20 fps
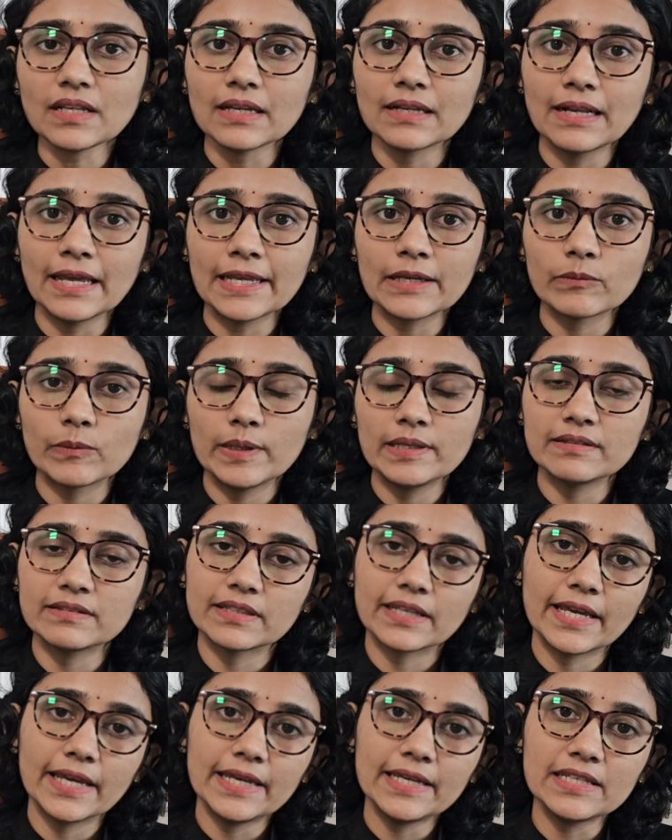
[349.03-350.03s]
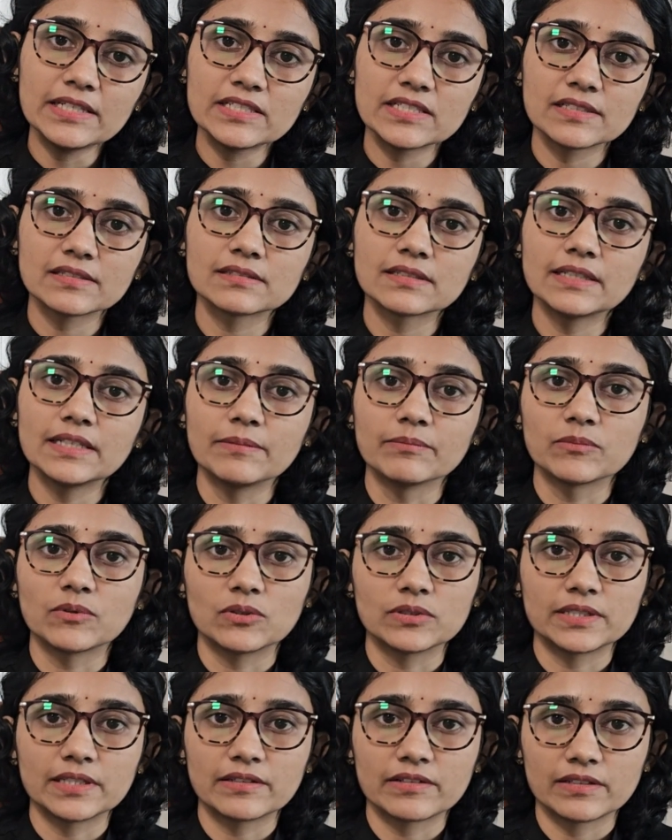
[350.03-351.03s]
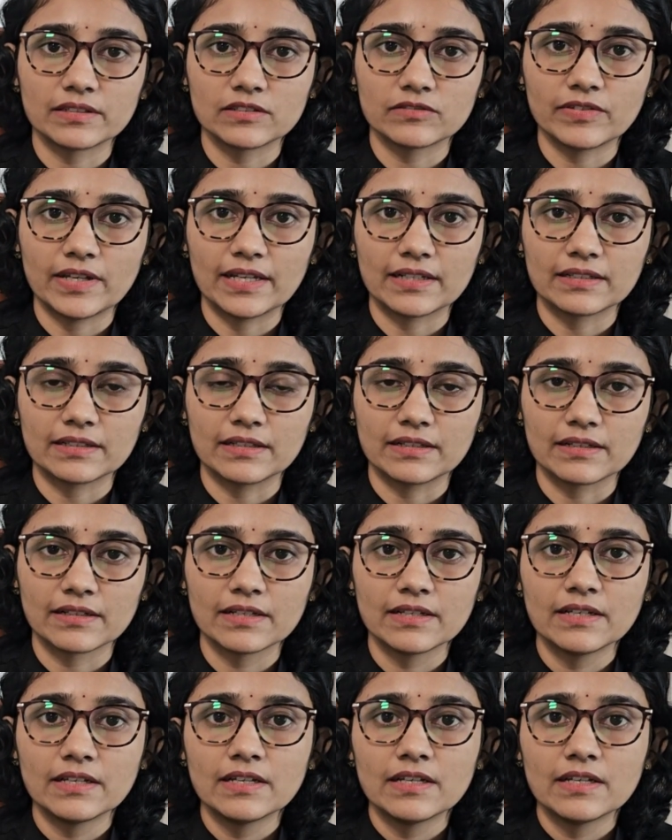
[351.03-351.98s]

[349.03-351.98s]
Likewise, age is an important risk factor.